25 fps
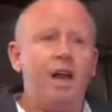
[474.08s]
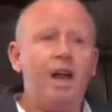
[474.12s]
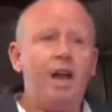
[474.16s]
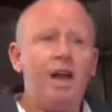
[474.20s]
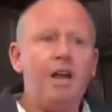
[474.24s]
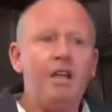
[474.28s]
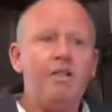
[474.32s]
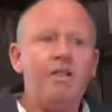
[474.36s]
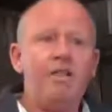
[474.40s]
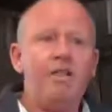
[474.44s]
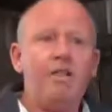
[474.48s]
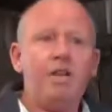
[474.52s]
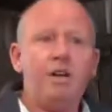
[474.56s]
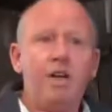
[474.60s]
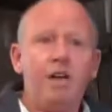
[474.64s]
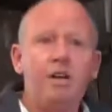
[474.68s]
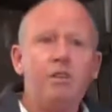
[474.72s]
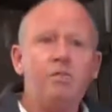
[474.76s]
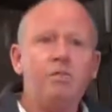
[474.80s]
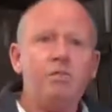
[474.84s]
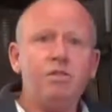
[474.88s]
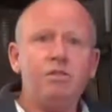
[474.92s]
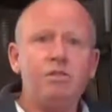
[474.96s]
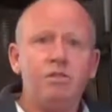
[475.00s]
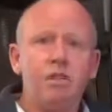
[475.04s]
And the
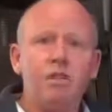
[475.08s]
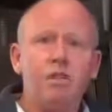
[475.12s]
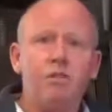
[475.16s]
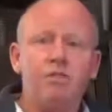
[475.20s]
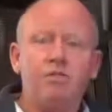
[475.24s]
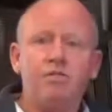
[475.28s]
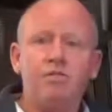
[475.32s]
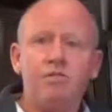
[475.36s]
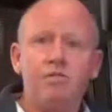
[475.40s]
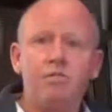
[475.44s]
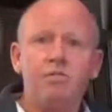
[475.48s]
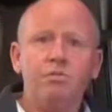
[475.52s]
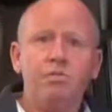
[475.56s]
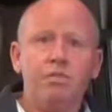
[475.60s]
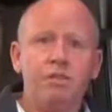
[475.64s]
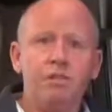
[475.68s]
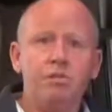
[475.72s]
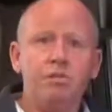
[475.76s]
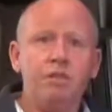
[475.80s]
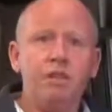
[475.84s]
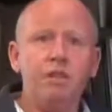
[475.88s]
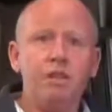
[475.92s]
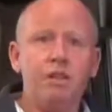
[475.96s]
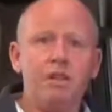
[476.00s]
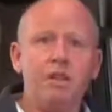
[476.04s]
end result from
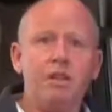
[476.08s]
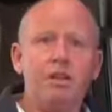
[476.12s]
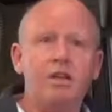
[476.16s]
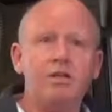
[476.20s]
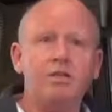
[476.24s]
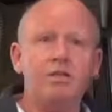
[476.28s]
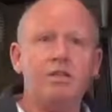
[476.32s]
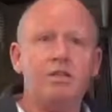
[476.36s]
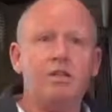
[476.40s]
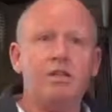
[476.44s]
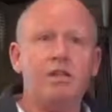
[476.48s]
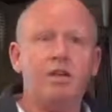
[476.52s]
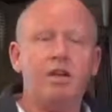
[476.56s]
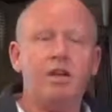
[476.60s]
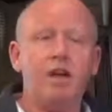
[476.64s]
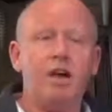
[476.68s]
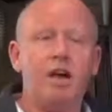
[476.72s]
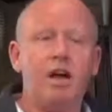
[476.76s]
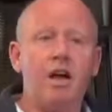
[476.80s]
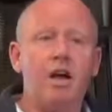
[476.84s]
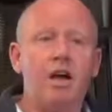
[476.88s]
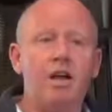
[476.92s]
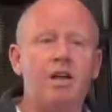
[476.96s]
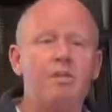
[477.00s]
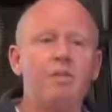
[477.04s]
doing this
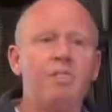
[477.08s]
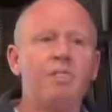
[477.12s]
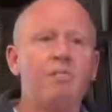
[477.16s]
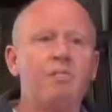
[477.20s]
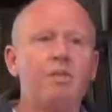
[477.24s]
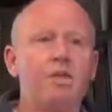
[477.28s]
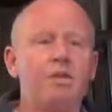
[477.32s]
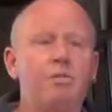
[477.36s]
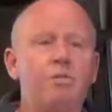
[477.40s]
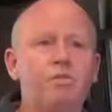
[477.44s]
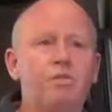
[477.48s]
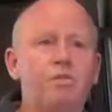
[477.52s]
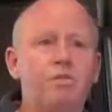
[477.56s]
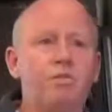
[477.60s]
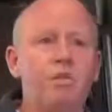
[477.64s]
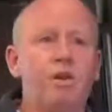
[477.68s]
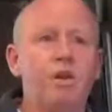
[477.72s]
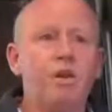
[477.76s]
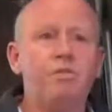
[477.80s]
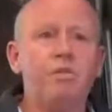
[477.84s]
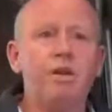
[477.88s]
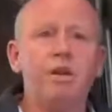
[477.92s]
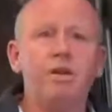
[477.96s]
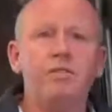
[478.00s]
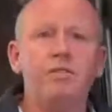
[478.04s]
was
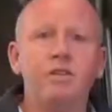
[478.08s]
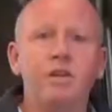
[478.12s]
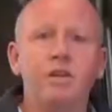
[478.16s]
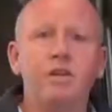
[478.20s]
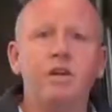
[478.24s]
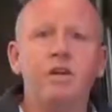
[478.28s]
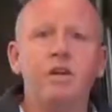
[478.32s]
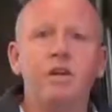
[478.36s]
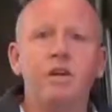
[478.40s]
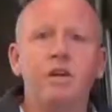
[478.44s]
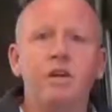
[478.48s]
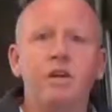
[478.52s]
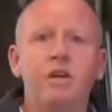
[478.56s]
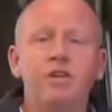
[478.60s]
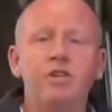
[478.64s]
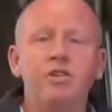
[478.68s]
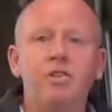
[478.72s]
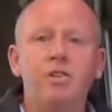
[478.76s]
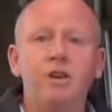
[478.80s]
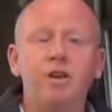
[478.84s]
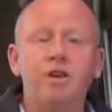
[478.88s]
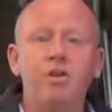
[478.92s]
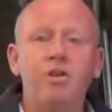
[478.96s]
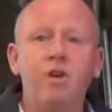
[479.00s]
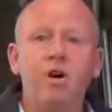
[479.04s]
quite amazing.
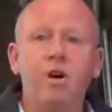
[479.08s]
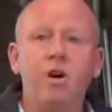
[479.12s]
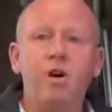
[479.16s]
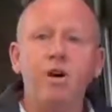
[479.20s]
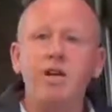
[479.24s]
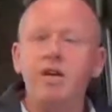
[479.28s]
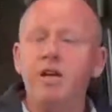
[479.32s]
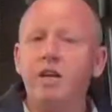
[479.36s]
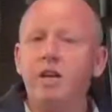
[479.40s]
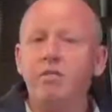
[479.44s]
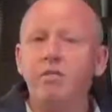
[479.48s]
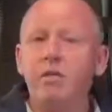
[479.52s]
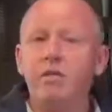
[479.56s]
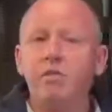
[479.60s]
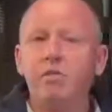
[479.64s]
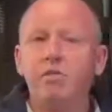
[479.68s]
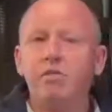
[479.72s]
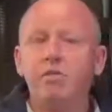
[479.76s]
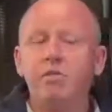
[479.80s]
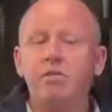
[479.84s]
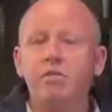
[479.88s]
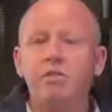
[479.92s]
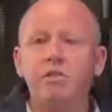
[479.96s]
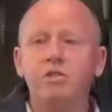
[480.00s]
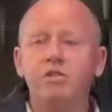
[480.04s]
I
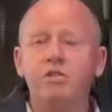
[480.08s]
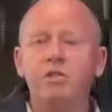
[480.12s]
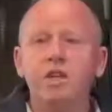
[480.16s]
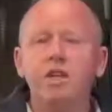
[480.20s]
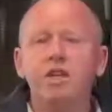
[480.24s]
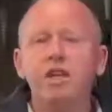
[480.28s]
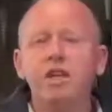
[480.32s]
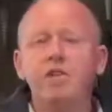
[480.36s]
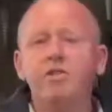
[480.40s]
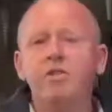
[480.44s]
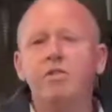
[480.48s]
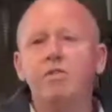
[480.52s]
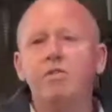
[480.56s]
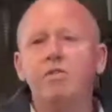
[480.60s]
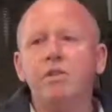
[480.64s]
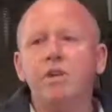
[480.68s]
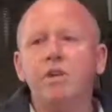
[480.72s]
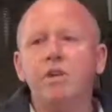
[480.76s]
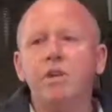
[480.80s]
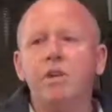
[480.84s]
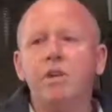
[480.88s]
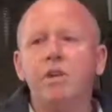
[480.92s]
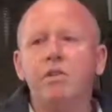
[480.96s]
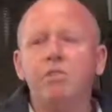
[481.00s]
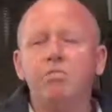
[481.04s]
didn't even
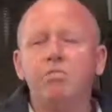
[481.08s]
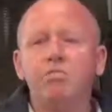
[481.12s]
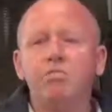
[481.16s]
really